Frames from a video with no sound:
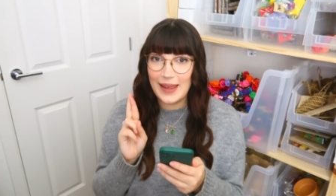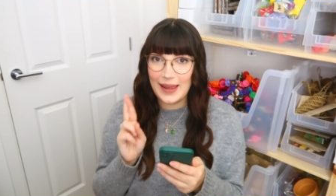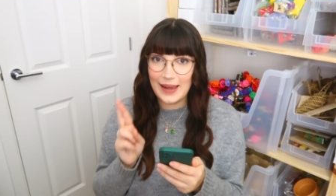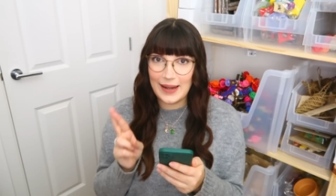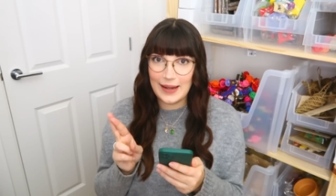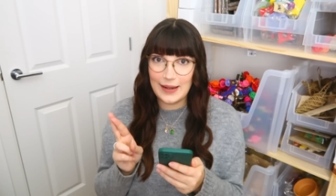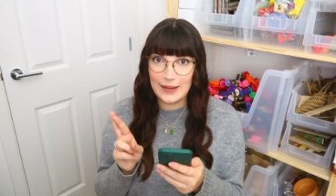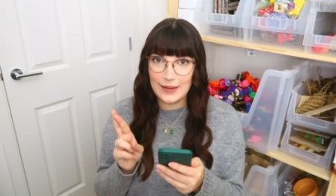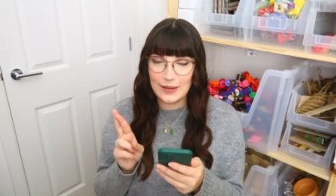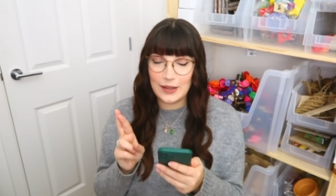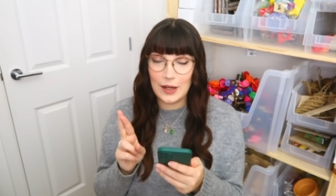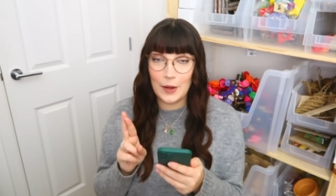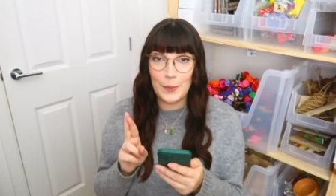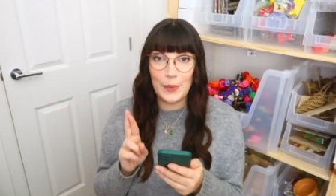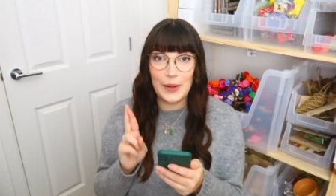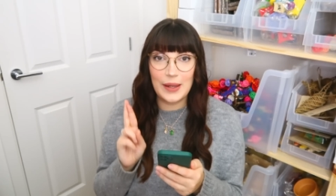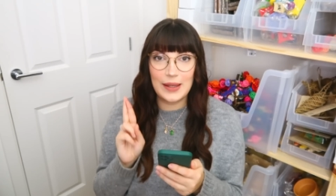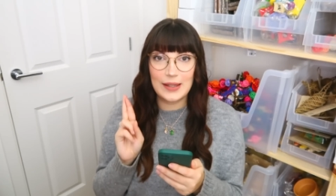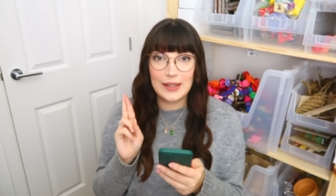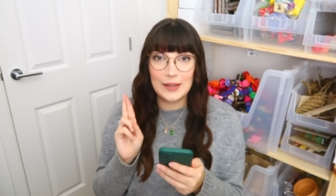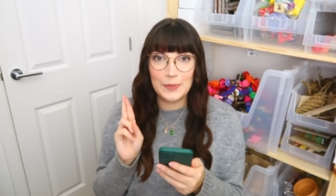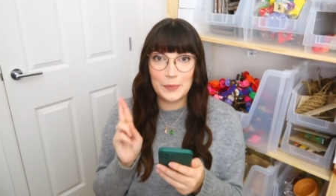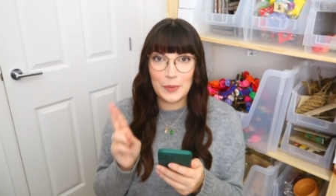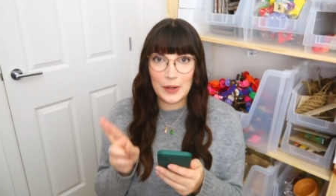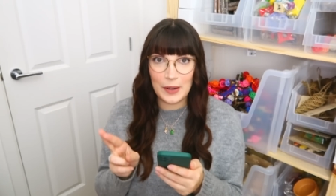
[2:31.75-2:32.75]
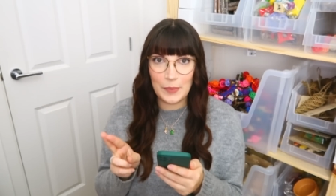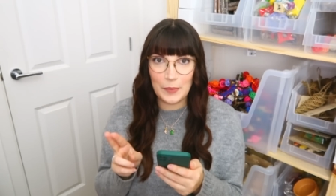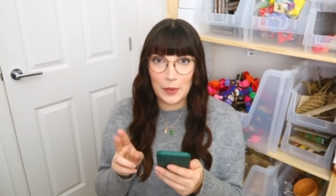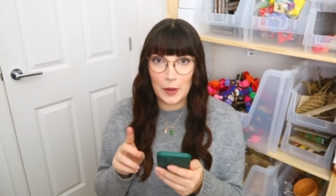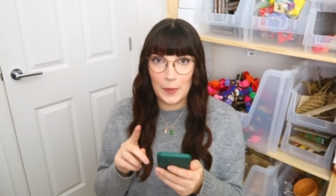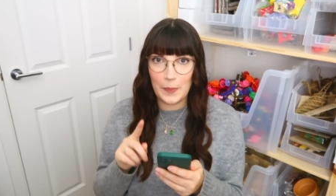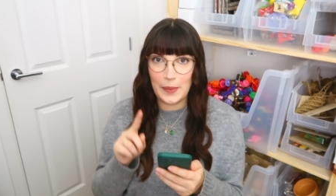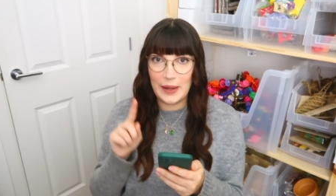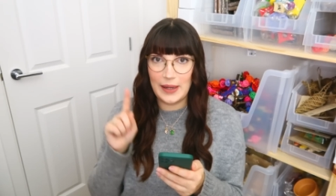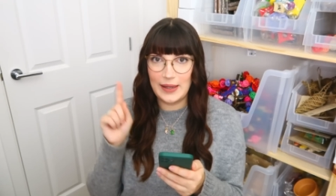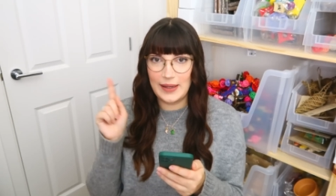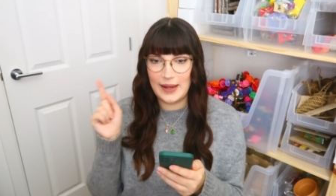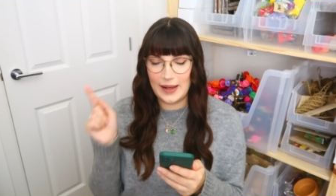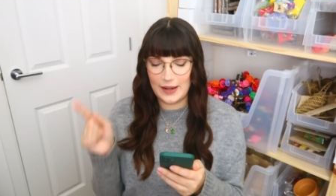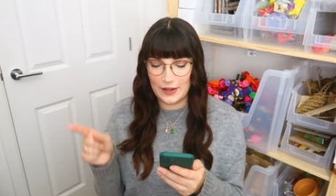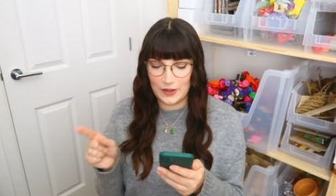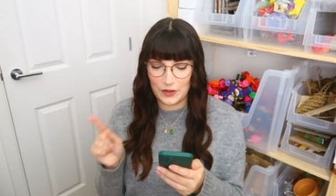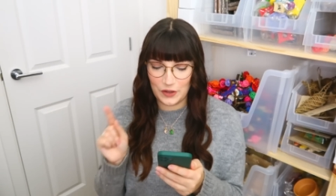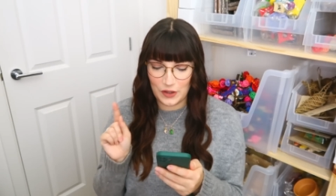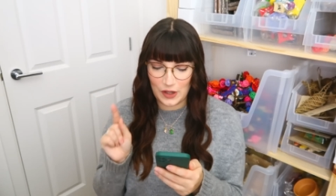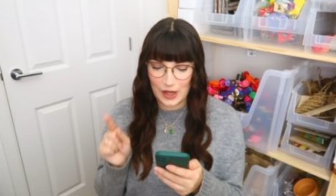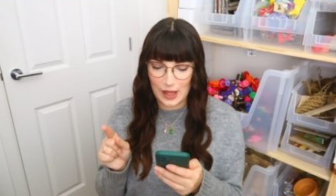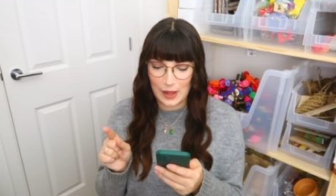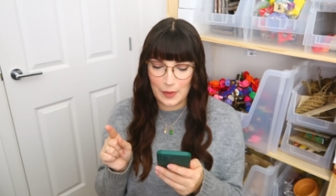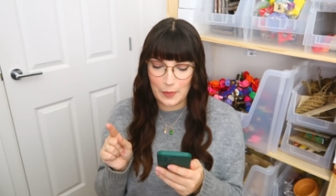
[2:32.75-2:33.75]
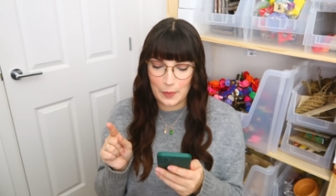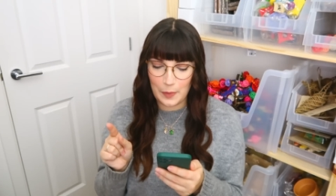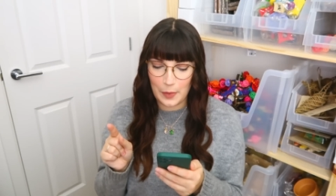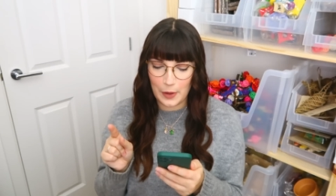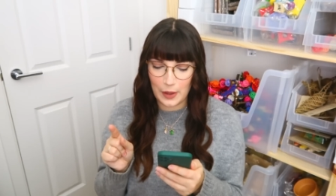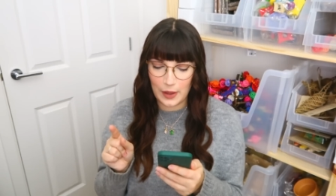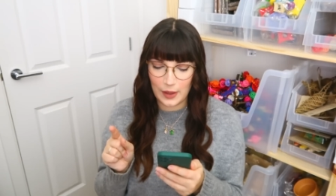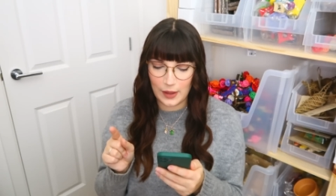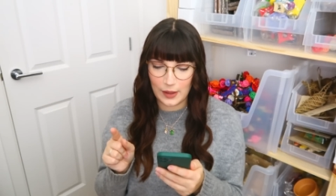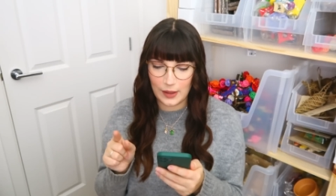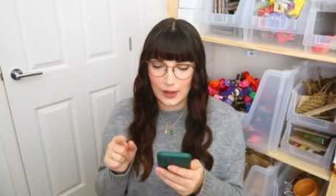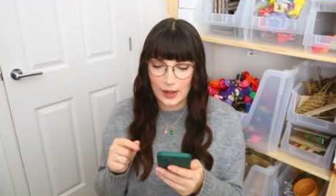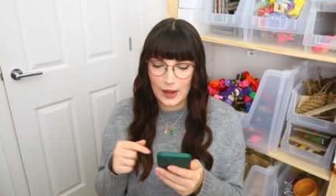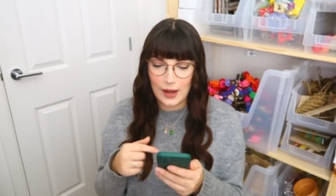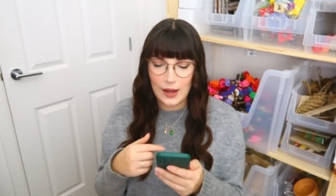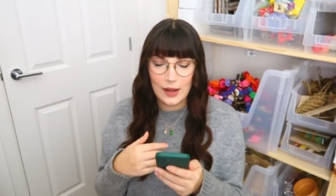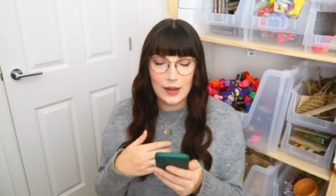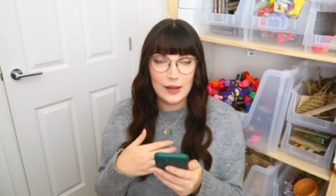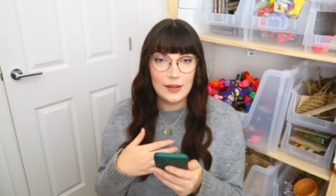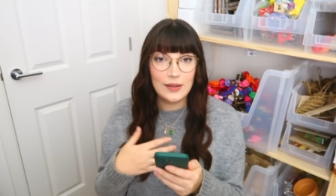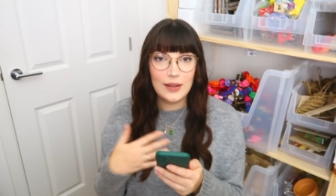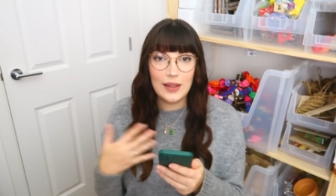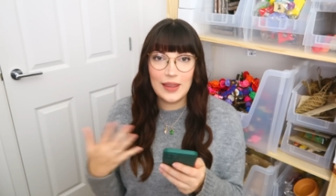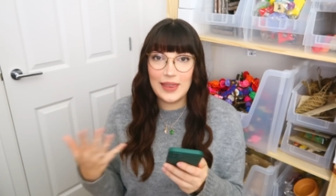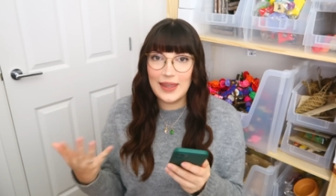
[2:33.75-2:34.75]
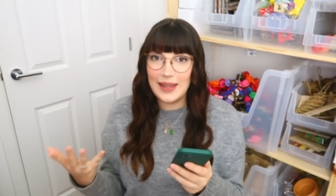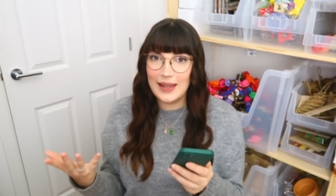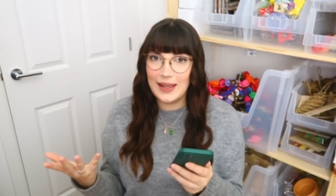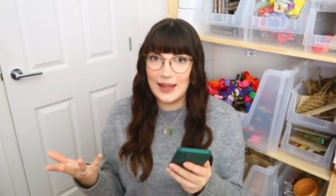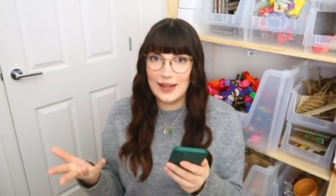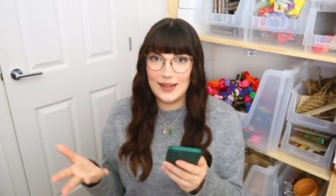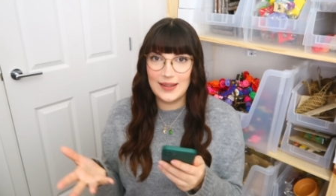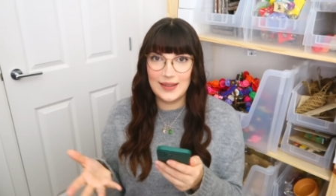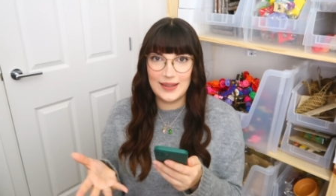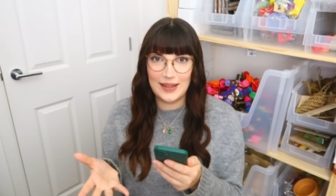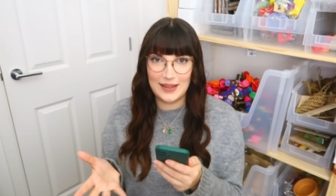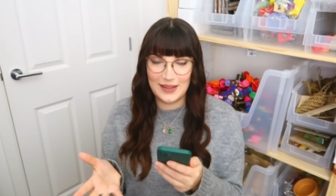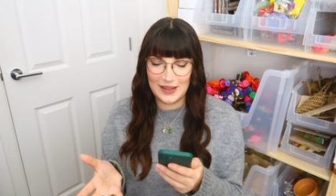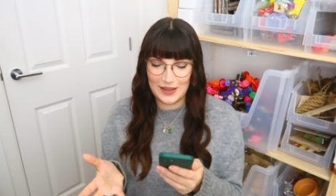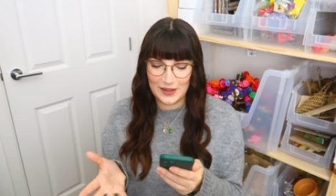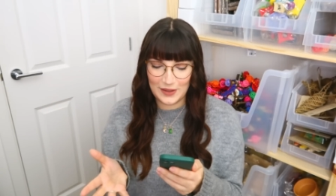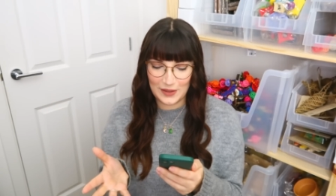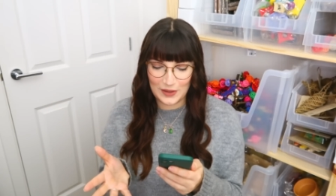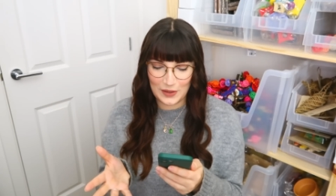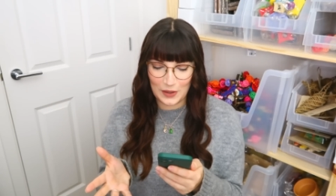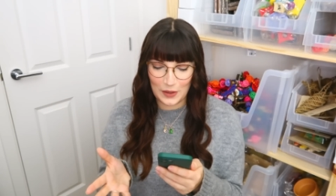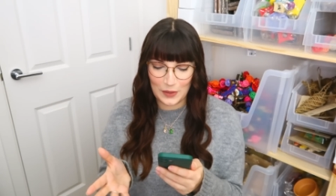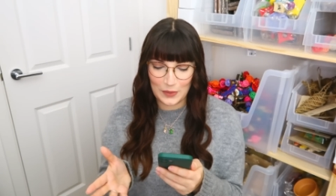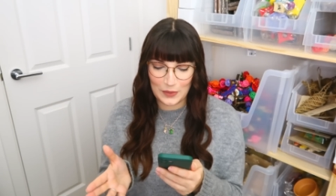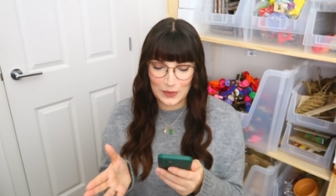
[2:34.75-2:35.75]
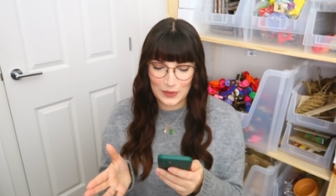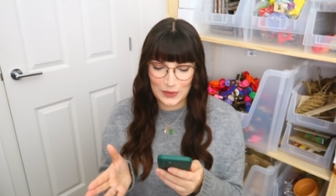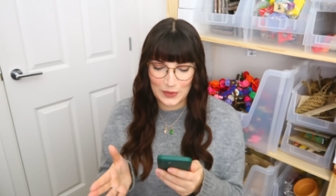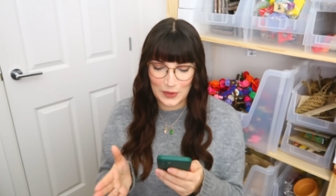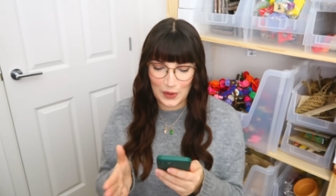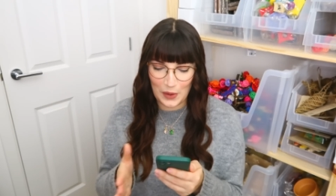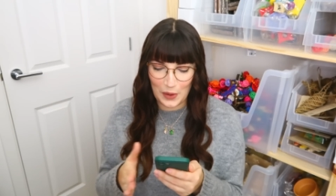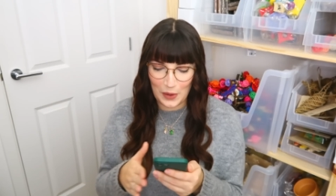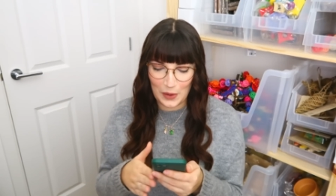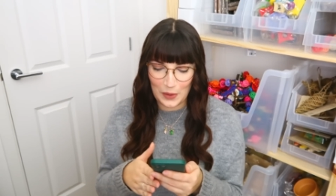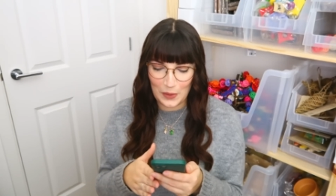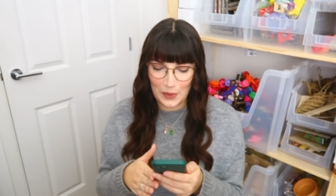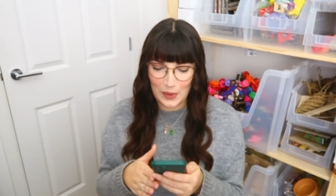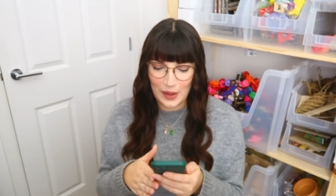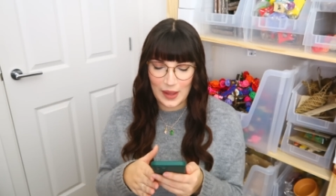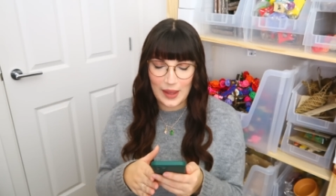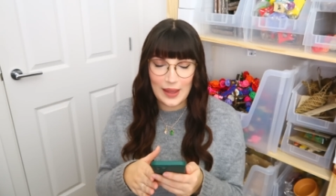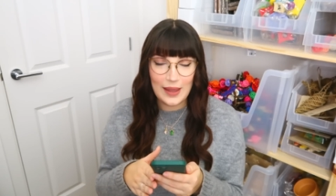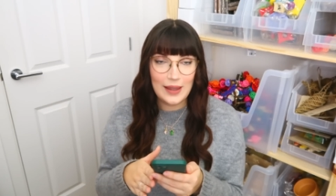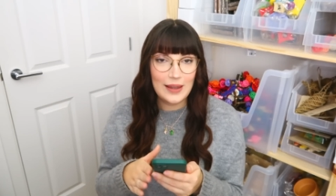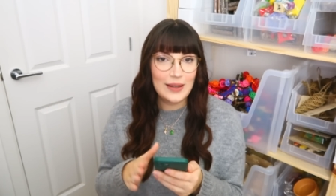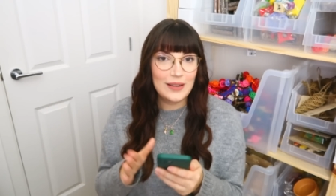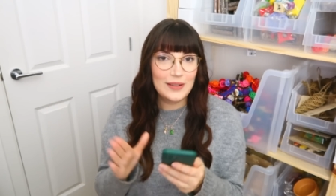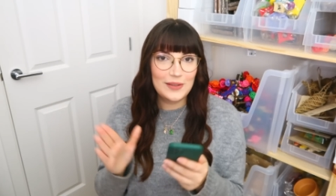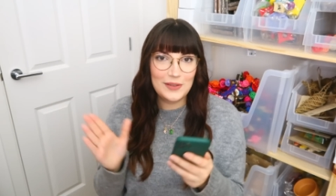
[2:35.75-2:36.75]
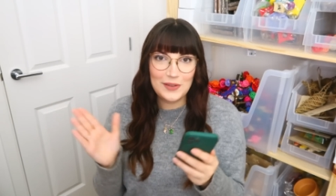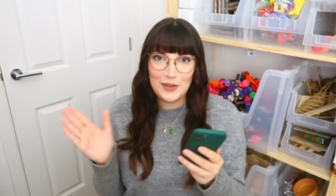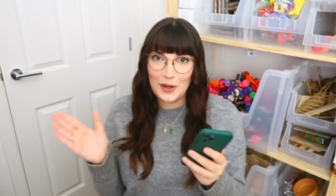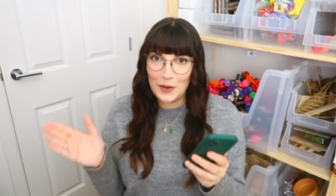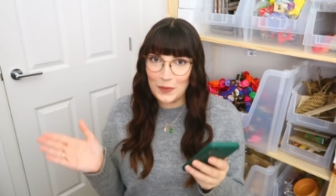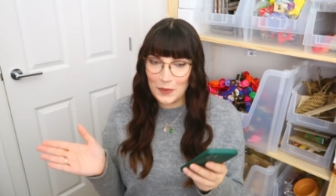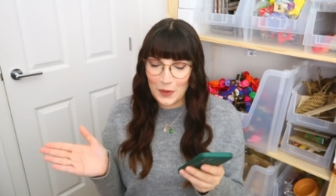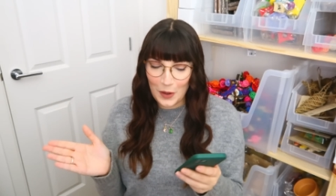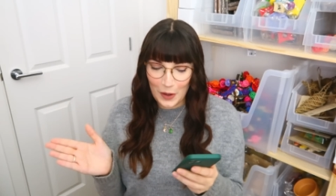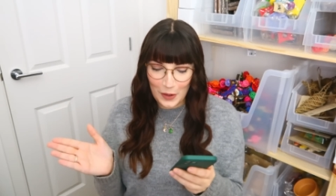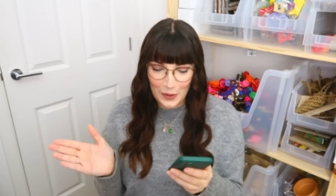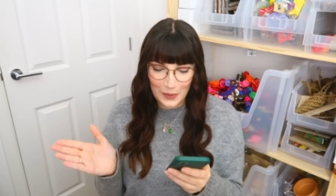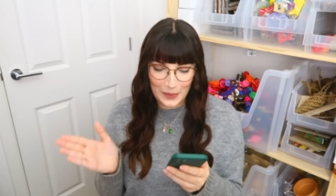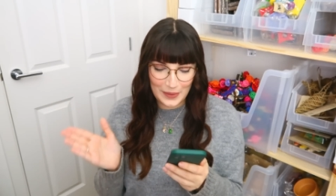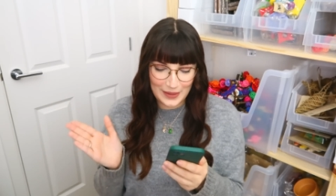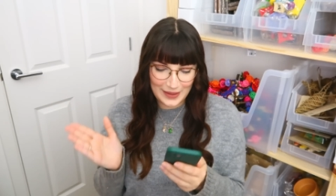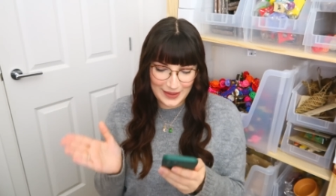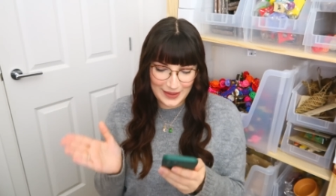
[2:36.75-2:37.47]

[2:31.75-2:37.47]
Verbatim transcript: it is going to be a spring puppy next year, but nothing is set in stone, so don't know